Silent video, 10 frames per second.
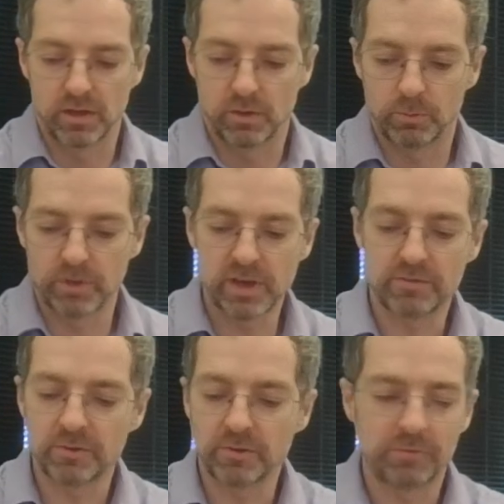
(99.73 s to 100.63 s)
we
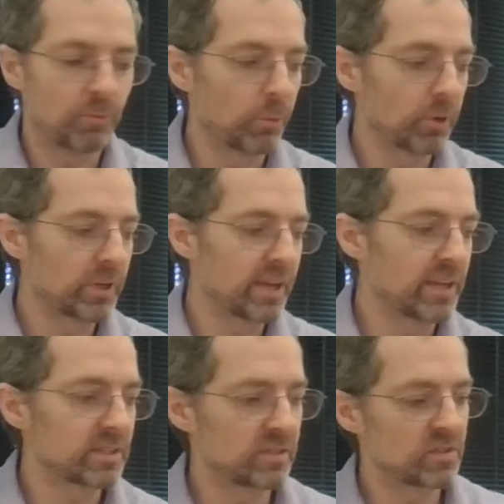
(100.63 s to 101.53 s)
have 4
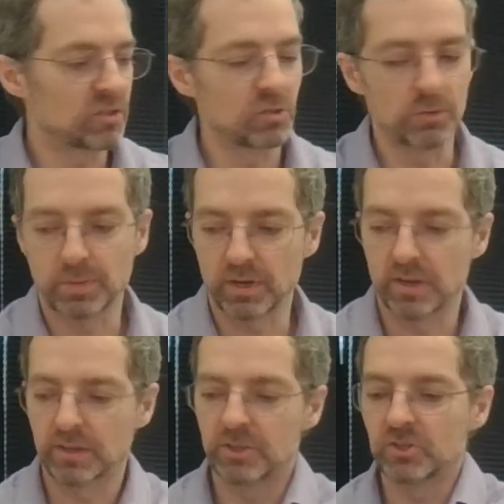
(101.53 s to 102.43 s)
cans of soup
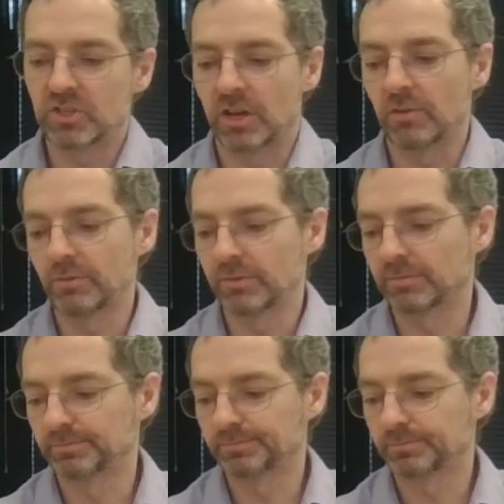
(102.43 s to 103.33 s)
on our shelf.
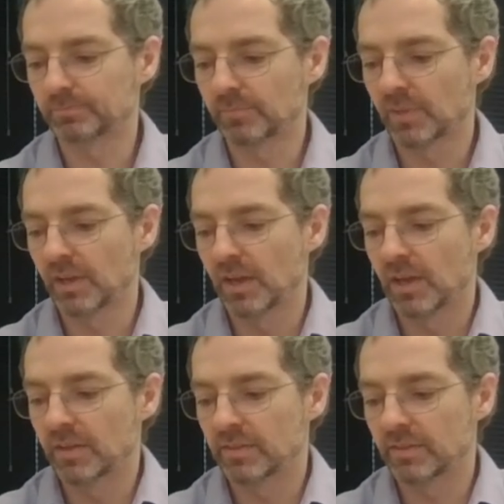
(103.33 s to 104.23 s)

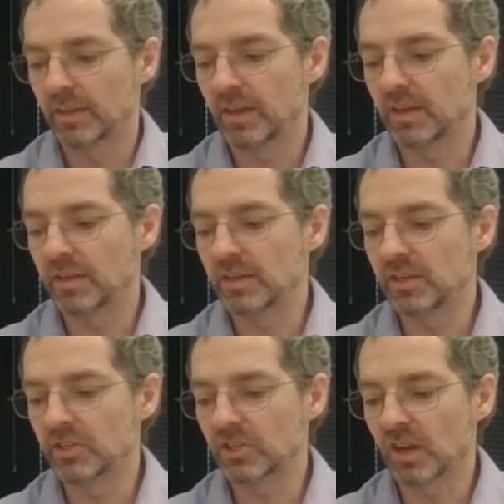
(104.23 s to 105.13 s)
They
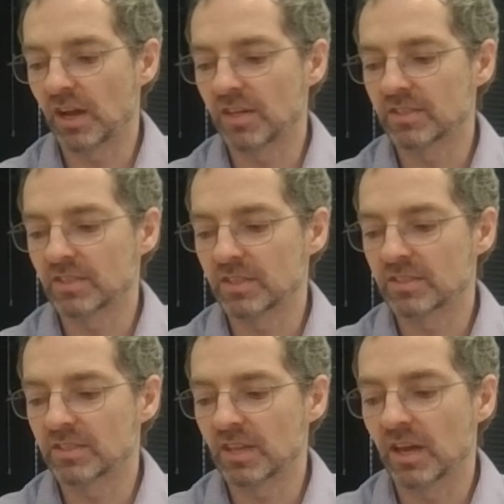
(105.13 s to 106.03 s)
each cost
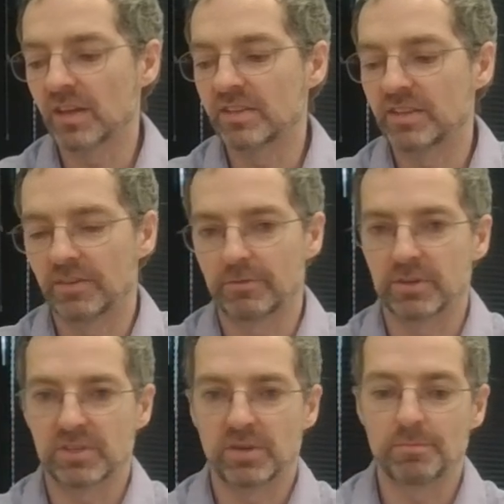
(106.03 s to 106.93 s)
us a
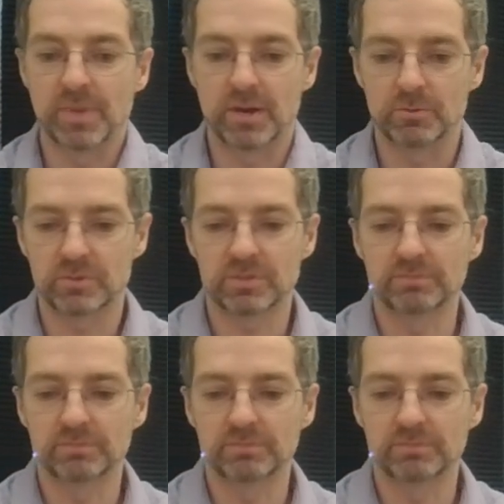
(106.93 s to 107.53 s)
different amount.